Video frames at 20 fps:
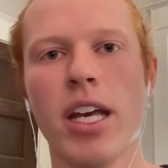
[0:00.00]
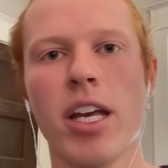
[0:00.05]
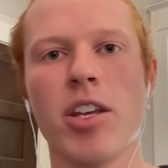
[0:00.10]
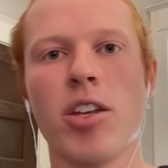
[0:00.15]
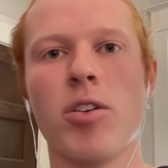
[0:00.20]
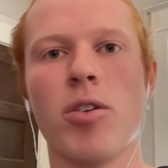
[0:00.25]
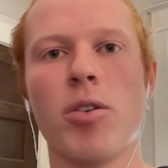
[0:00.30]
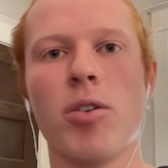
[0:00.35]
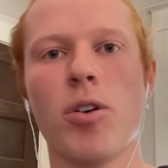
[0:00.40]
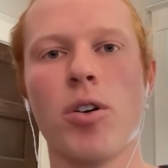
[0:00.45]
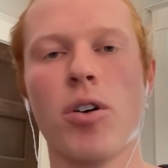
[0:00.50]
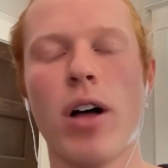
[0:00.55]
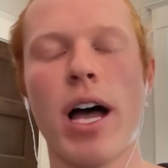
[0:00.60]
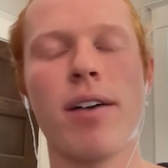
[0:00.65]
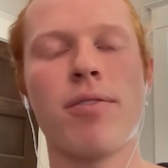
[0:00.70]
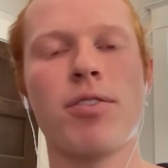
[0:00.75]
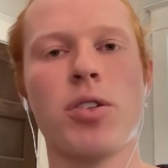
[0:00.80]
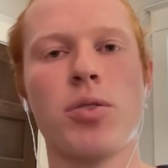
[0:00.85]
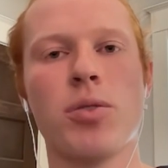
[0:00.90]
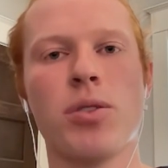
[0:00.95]
you'll
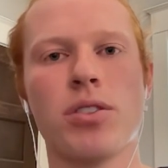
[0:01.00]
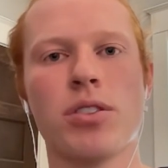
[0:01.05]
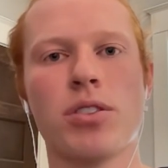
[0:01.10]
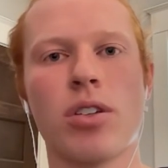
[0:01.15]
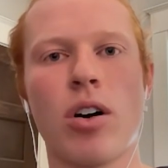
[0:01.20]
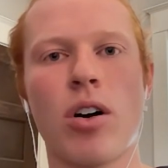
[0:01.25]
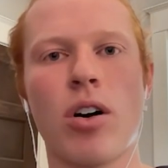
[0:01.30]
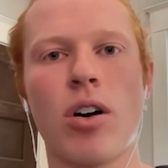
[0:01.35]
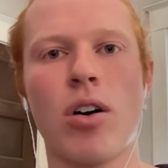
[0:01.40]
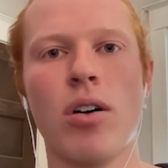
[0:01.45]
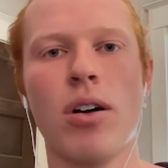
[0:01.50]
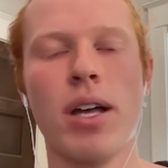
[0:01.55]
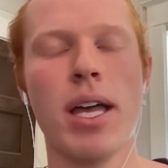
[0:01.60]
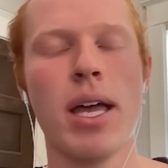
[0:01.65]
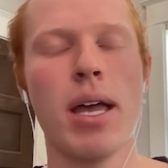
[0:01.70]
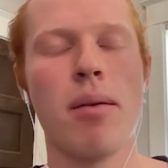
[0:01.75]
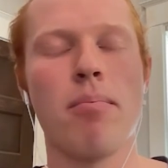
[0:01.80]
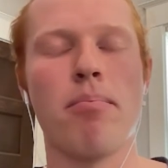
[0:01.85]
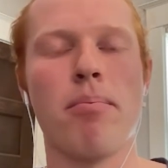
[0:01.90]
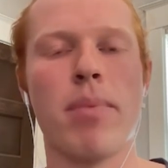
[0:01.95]
have to install
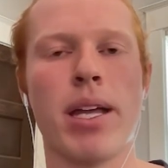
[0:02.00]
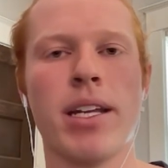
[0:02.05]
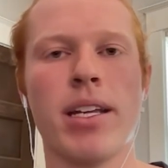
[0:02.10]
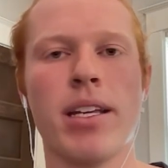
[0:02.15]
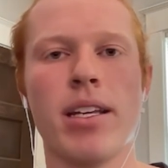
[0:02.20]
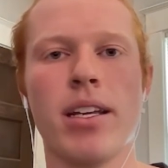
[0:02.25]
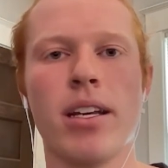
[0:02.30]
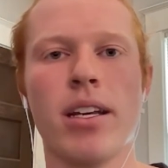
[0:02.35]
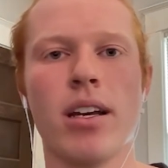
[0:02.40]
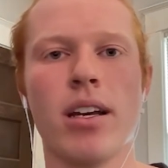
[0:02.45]
many